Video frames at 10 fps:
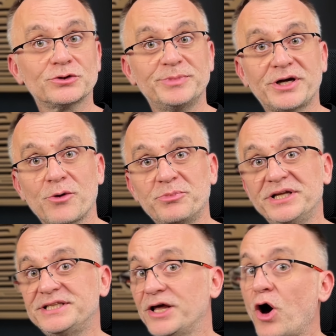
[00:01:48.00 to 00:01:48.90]
be
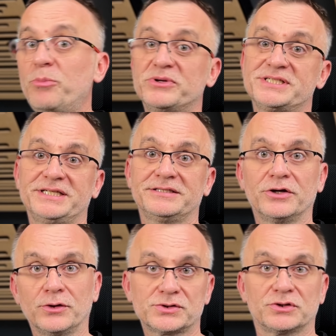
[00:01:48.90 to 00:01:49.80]
completely opposite.
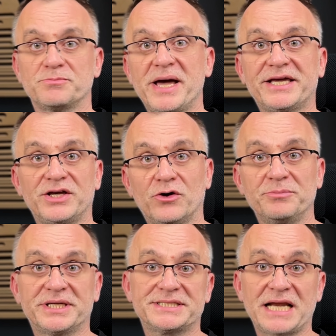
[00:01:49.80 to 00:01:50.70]
You should make your
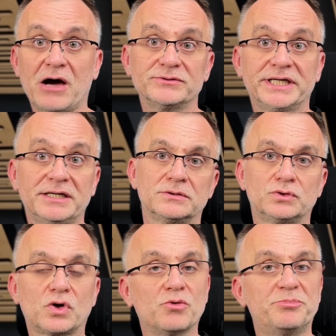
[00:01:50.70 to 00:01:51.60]
mix louder
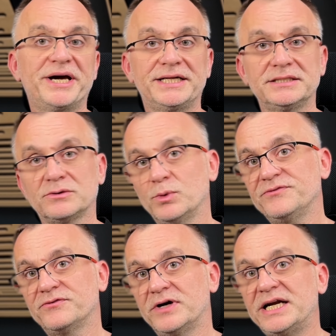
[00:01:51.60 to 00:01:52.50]
to compare it
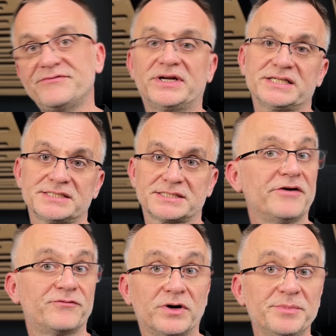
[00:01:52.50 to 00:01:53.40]
with reference.
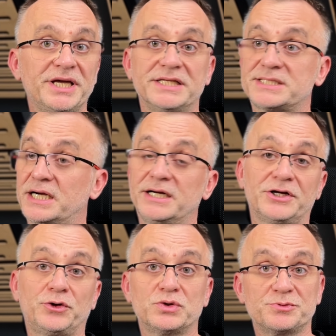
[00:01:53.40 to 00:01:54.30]
For me, it's a really
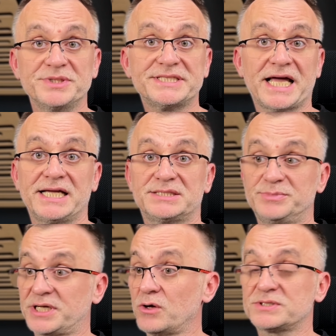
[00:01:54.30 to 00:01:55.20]
huge mistake
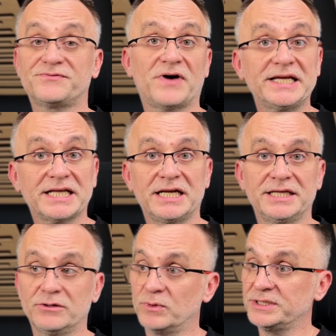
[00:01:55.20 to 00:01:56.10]
because
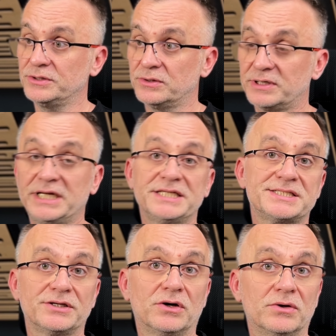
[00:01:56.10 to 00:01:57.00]
finally, when you
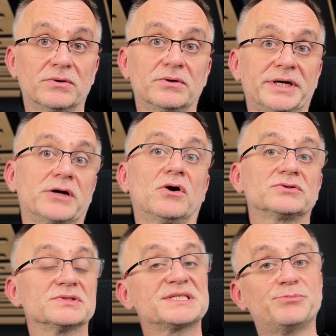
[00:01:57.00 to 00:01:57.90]
release your record
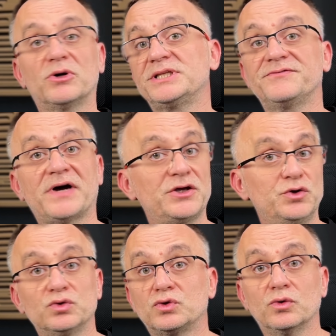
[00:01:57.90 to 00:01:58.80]
on Spotify,
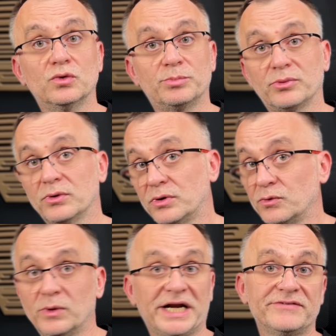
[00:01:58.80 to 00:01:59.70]
YouTube, or
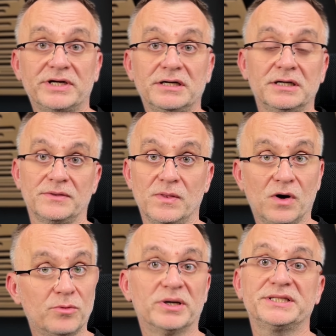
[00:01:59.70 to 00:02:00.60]
whatever,
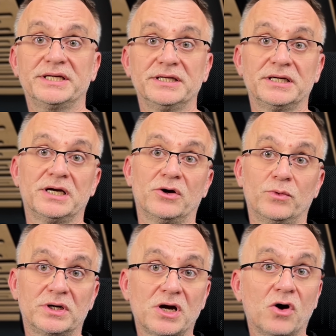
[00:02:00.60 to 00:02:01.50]
nobody
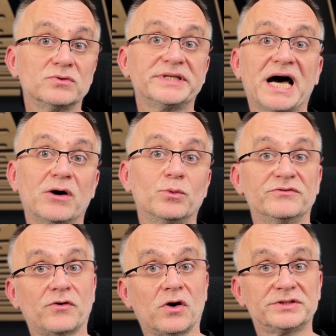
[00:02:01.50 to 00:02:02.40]
will go down with other